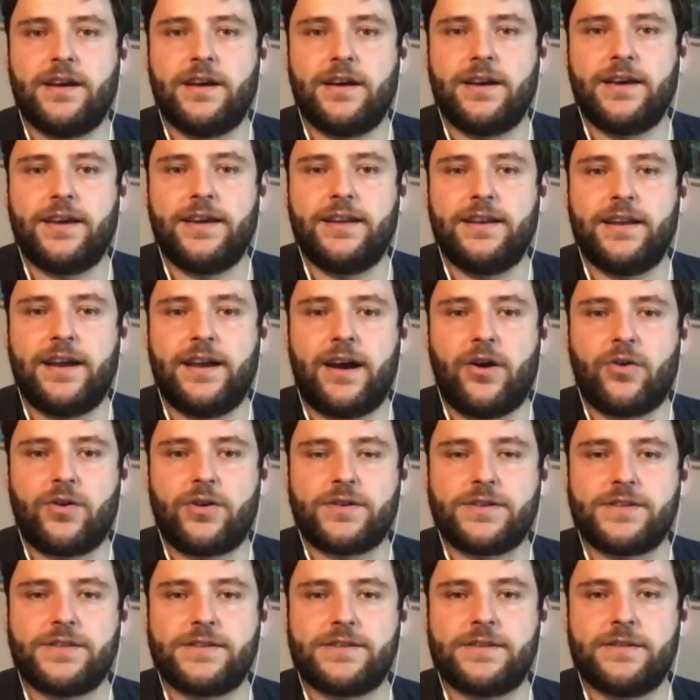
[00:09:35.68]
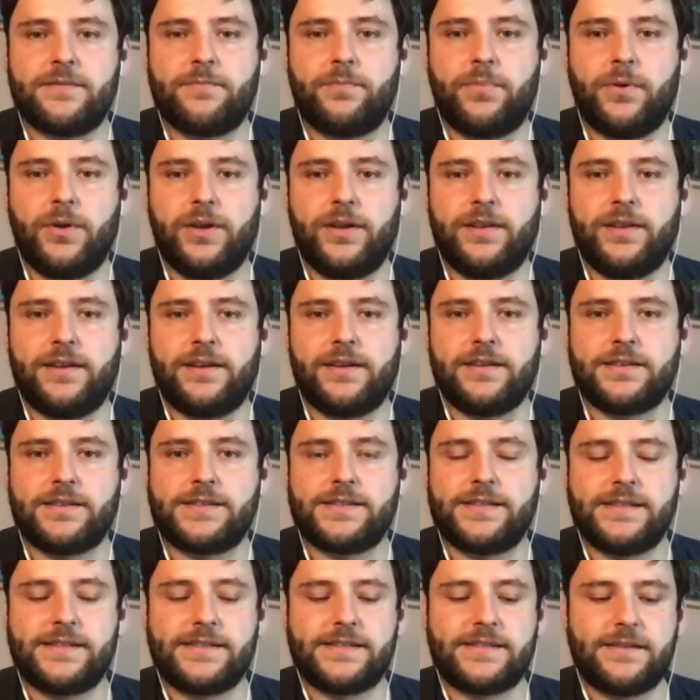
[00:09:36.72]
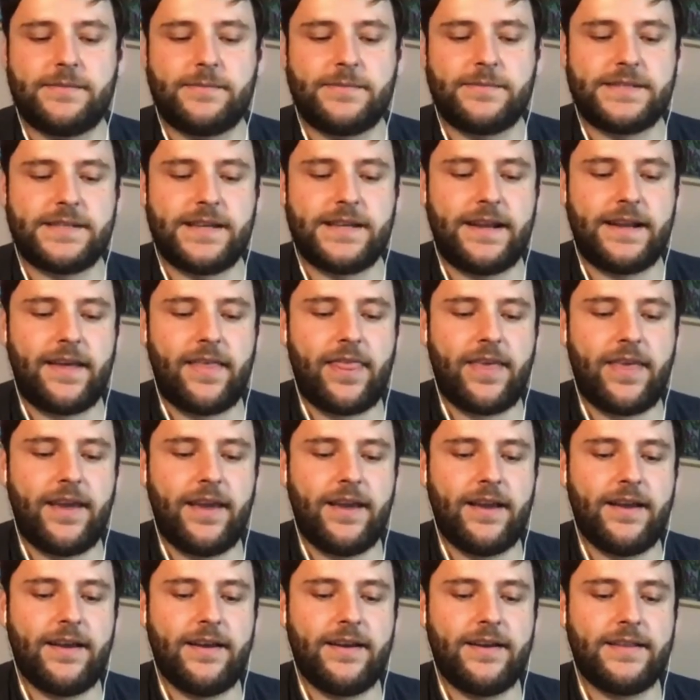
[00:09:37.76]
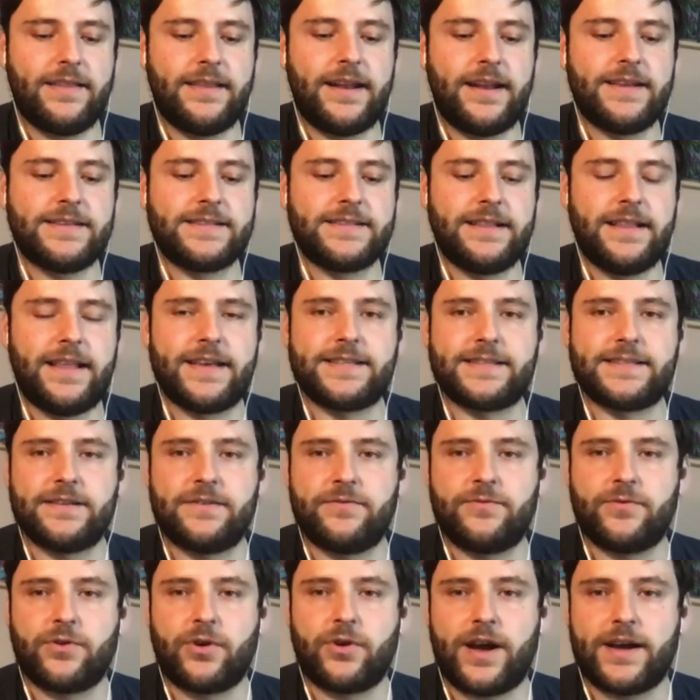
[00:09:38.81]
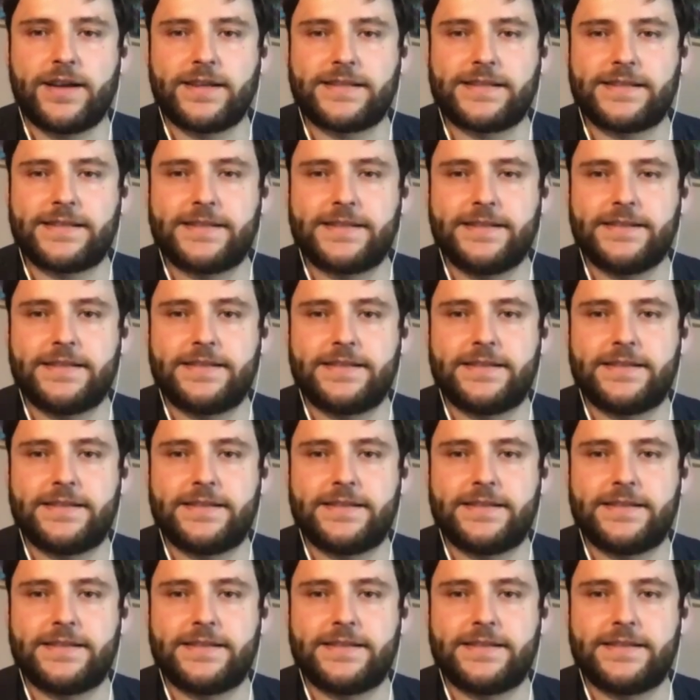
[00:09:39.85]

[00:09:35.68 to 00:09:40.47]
in our political systems. And I think that is a lesson for us in